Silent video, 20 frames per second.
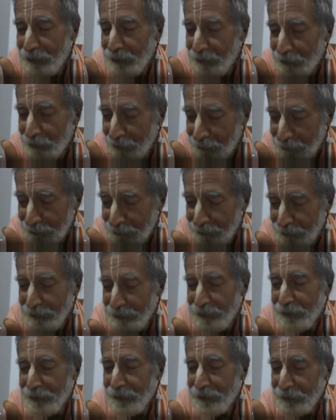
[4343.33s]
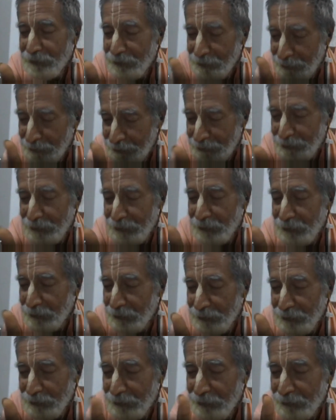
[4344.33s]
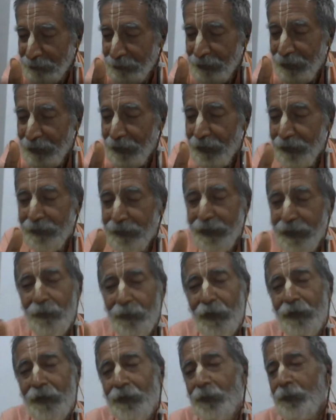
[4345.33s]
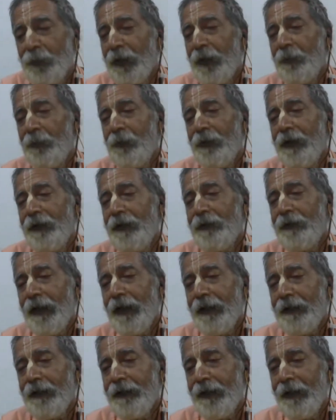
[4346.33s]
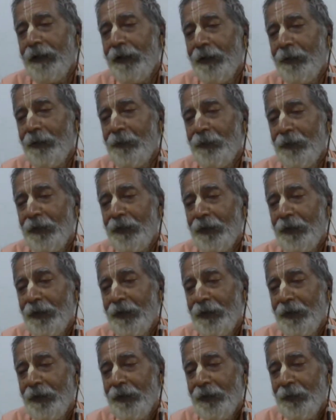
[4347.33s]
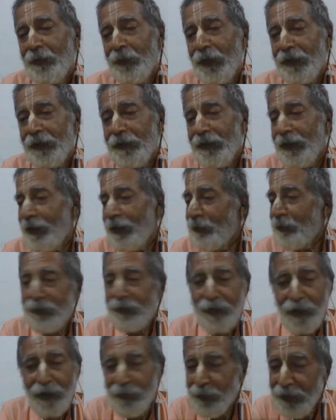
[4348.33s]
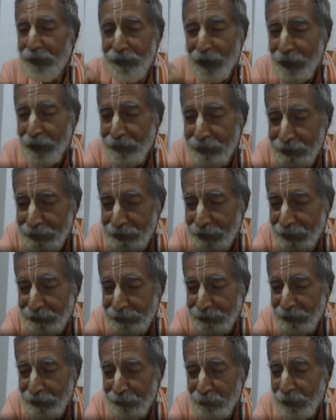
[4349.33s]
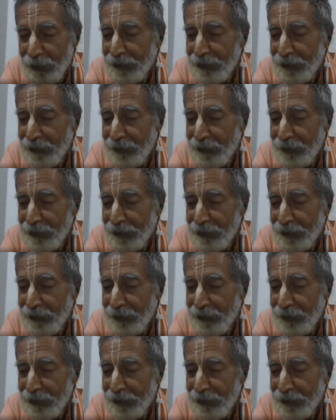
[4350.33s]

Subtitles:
of Vishnu, they want to be opulent like him, but he himself is not interested.